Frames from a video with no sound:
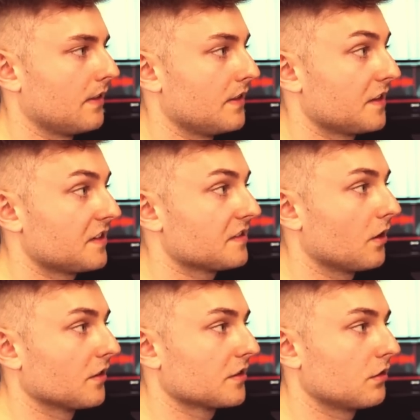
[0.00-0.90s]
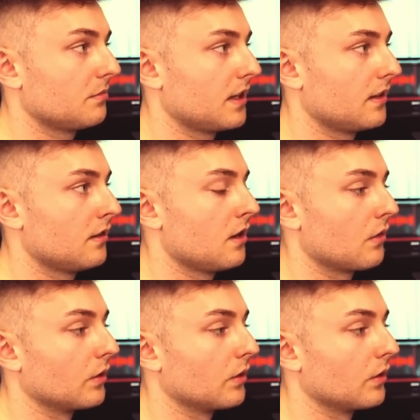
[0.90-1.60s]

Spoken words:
And this has also been